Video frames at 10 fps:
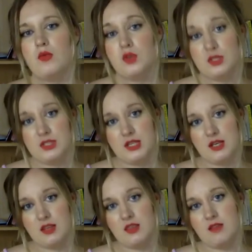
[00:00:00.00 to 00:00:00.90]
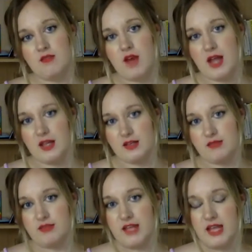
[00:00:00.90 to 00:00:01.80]
using the violet
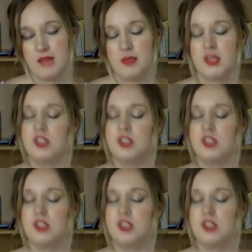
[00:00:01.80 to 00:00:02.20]
flame.